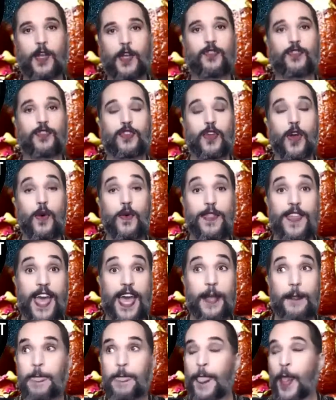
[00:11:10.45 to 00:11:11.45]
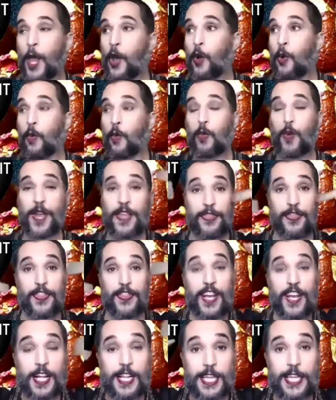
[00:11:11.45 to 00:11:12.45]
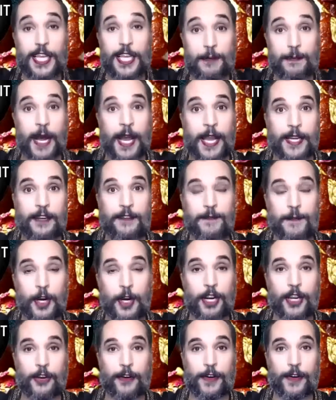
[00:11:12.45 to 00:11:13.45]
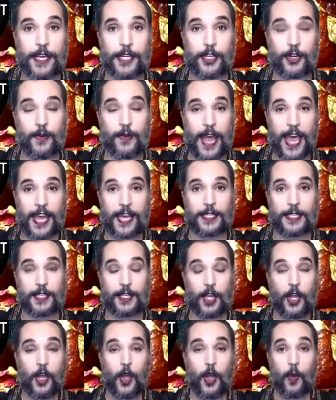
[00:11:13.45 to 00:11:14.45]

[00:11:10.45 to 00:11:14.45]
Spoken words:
so that with the clear mind of Mercury direct,